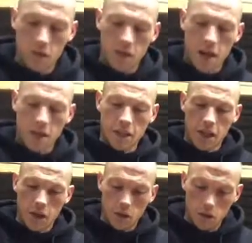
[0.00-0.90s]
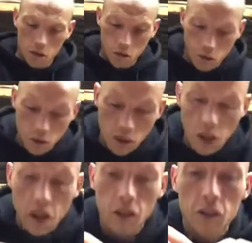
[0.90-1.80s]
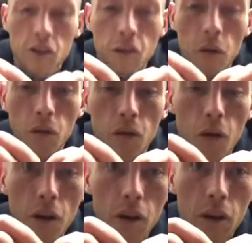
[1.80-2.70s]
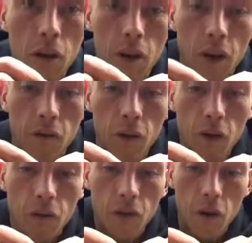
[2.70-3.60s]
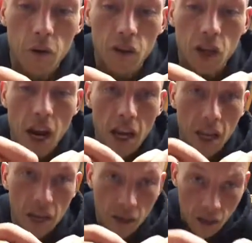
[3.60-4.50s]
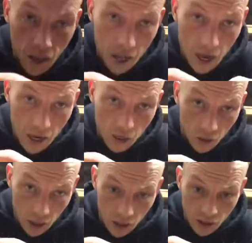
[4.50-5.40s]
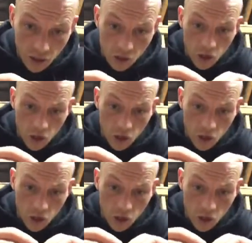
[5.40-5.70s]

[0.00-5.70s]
just cast out and just feel the front. And if you can feel a jagged edge on it, you